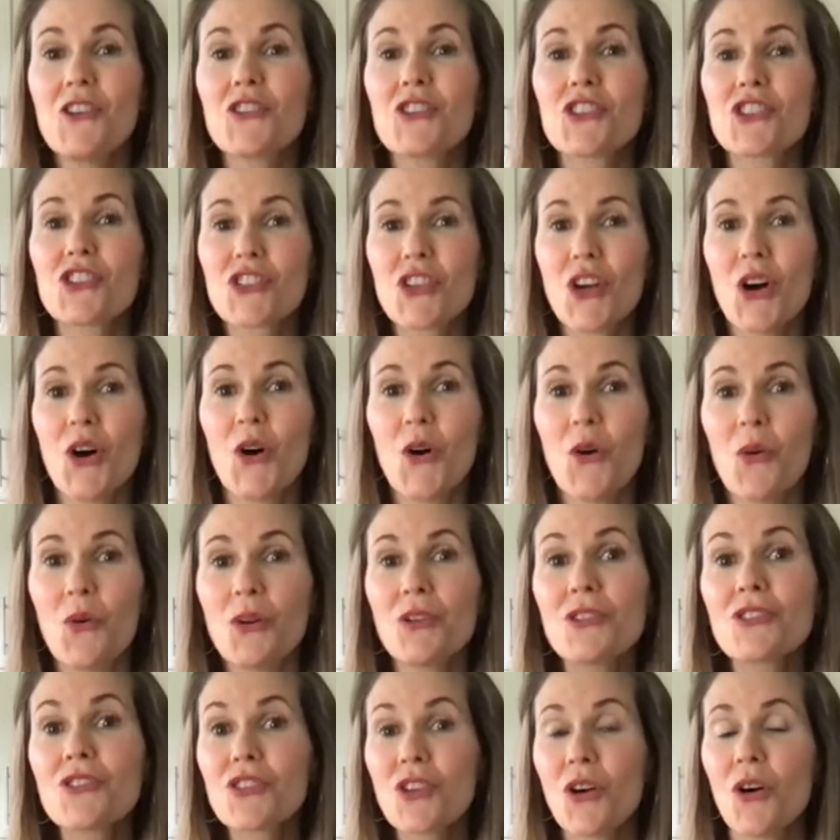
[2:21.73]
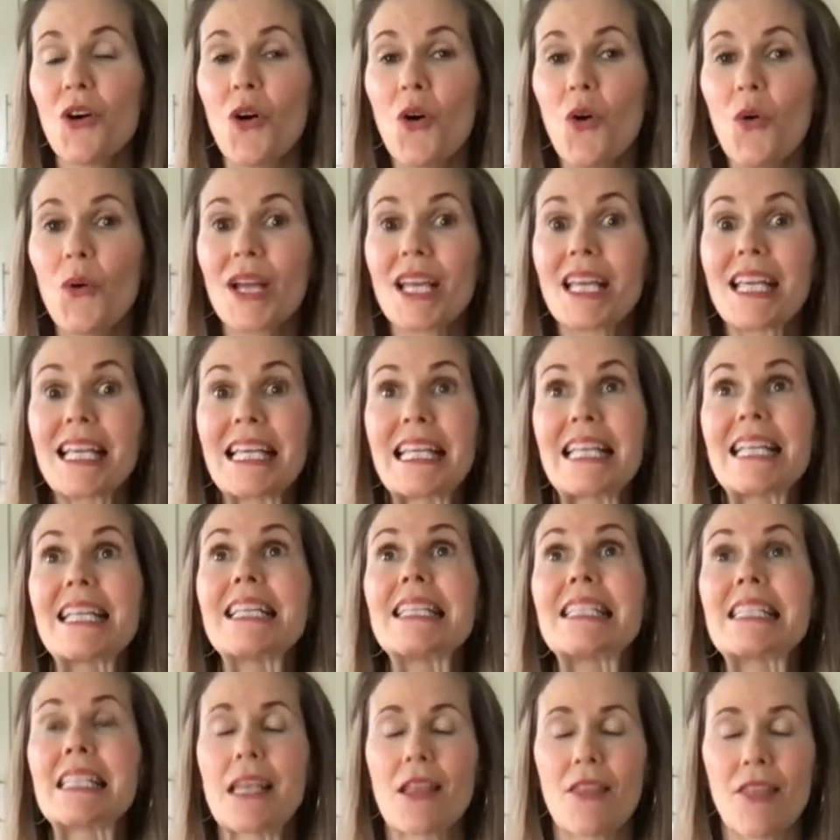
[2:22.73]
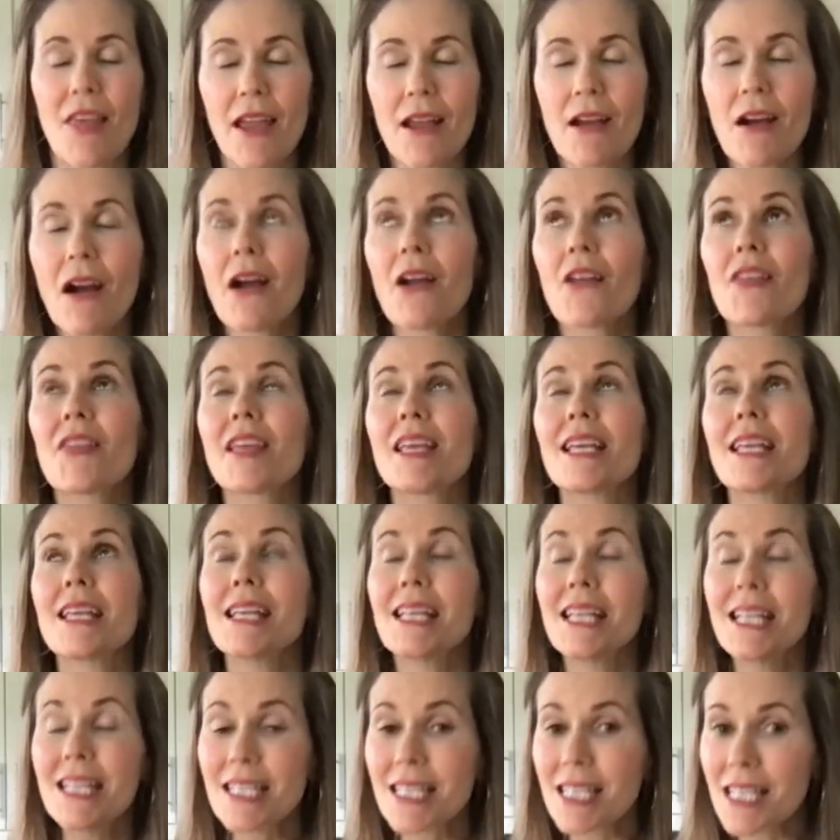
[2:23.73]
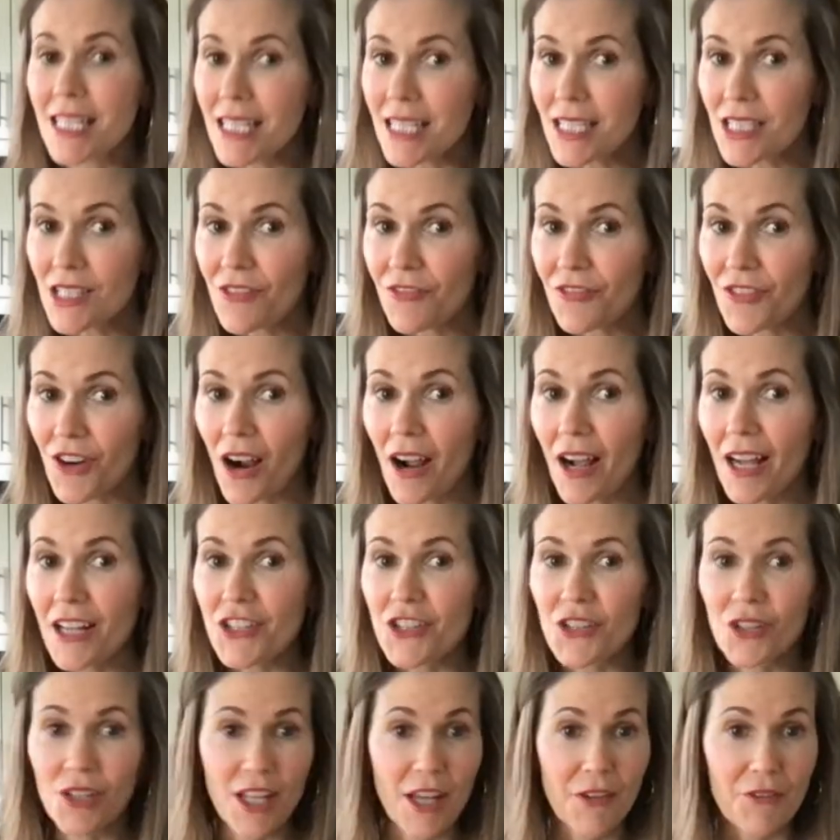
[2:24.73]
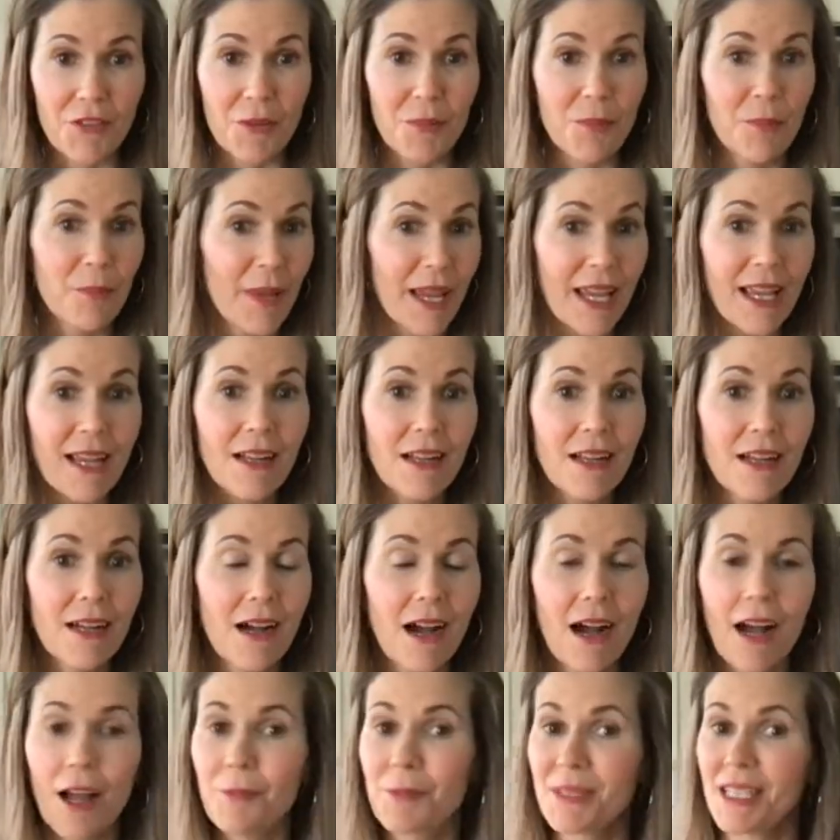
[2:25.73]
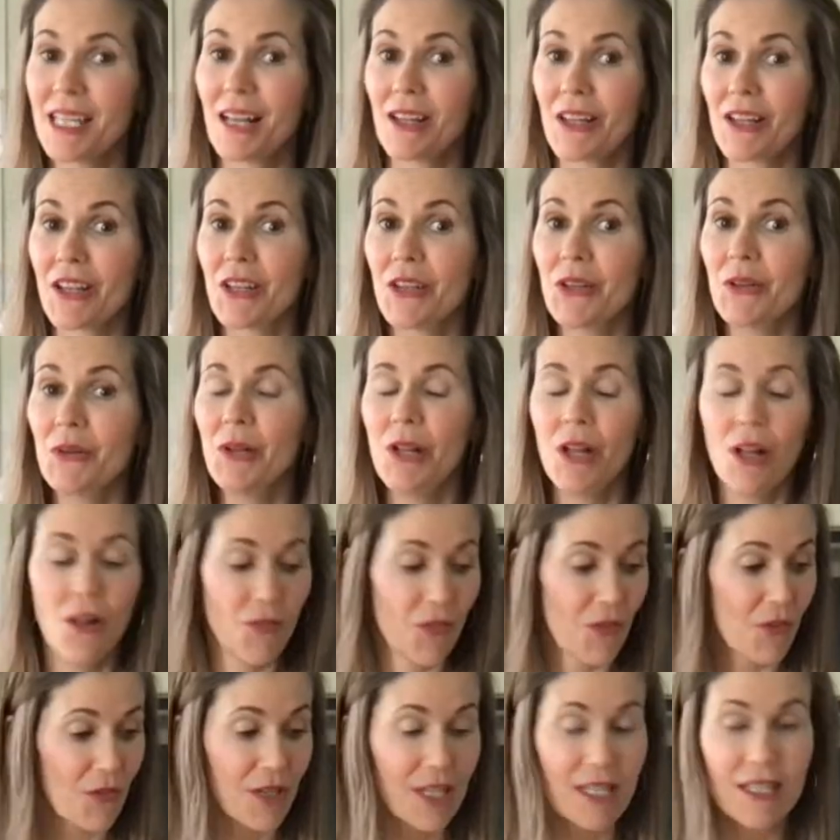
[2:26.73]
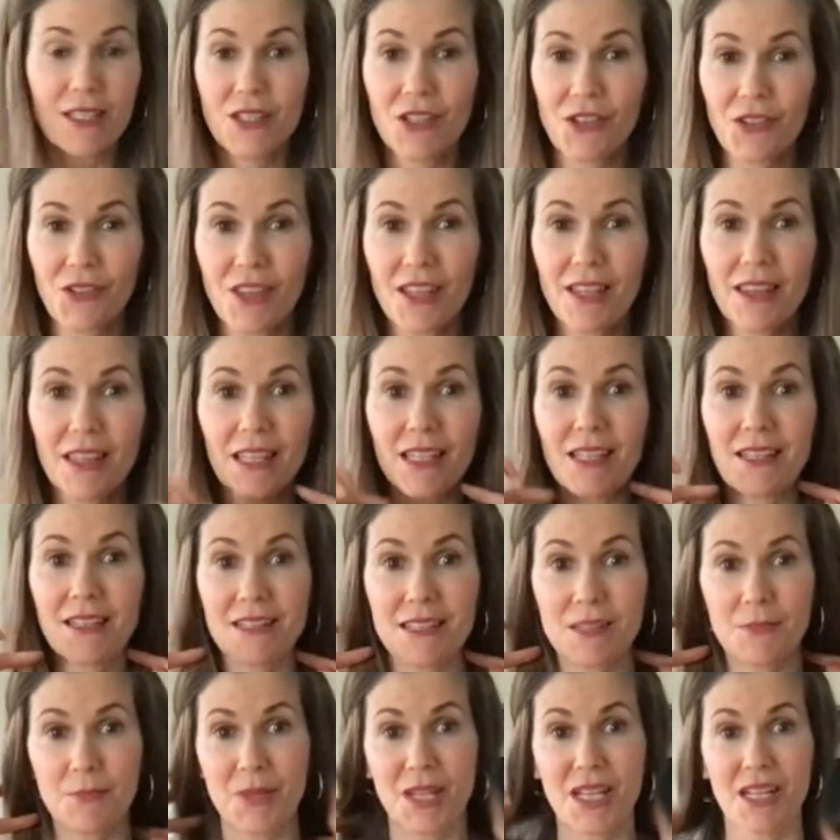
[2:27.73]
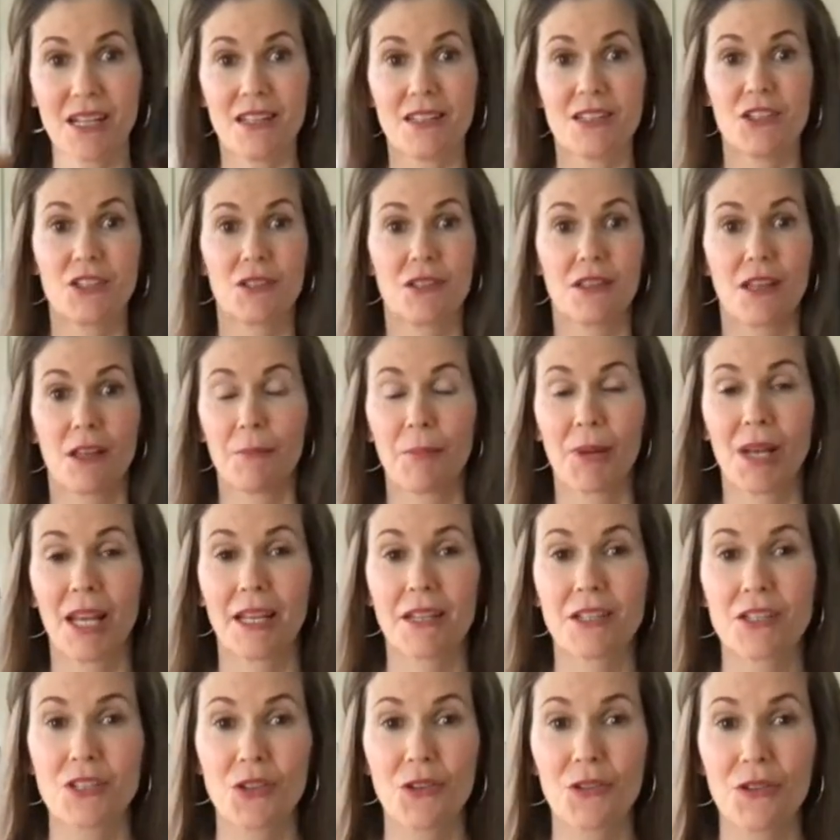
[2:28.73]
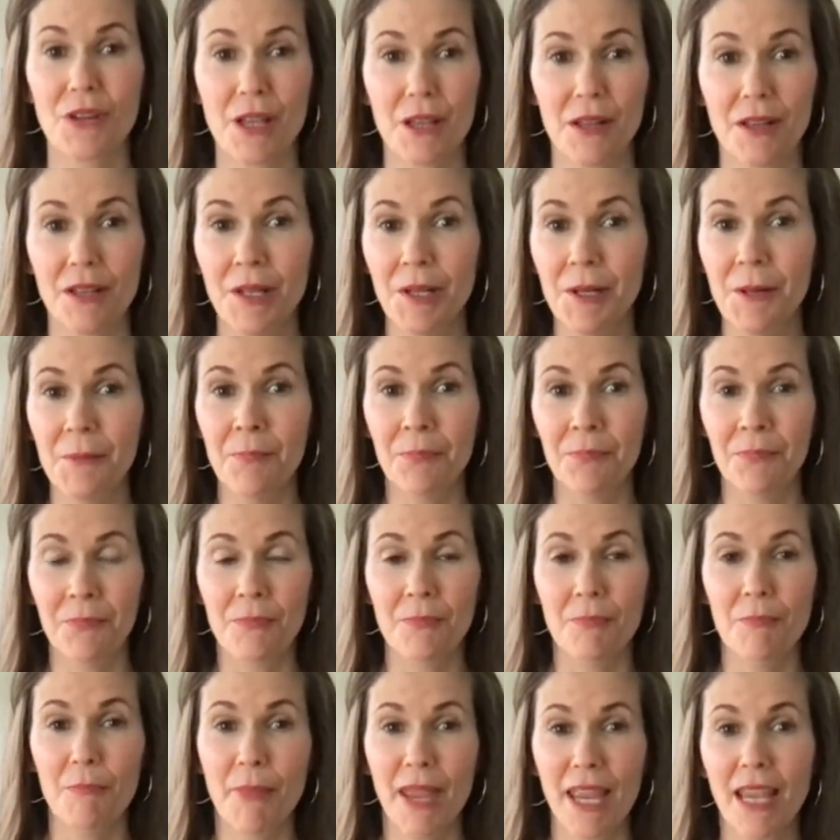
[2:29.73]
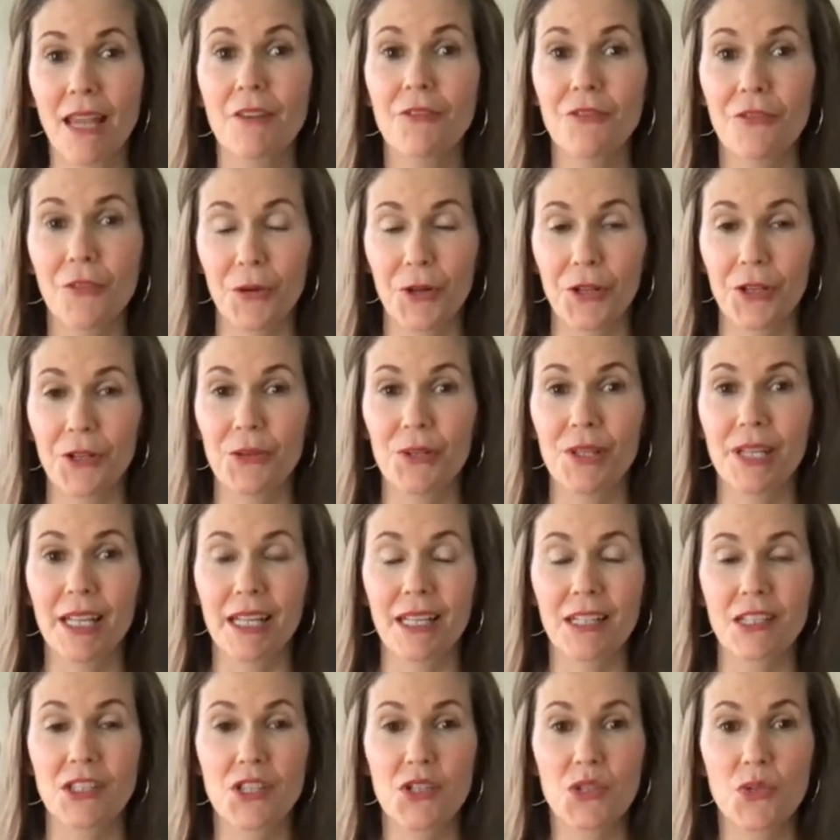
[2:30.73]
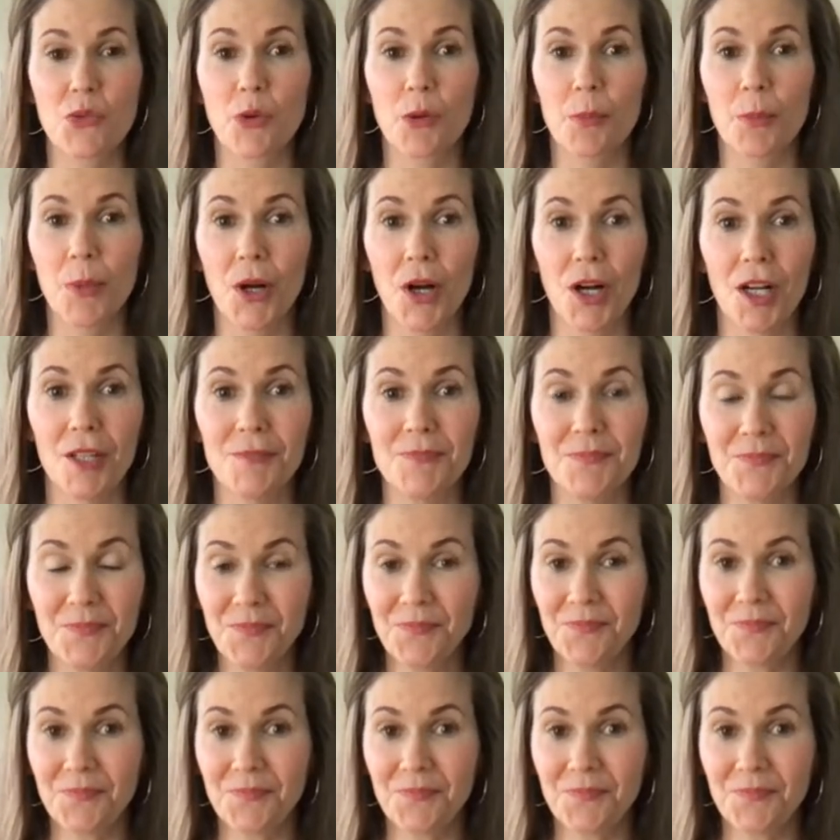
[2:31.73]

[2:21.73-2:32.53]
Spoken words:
So easy. They are the easiest fries you'll ever make. I'm telling you, they're easier than these because the polenta is already made for you, like it's store-bought.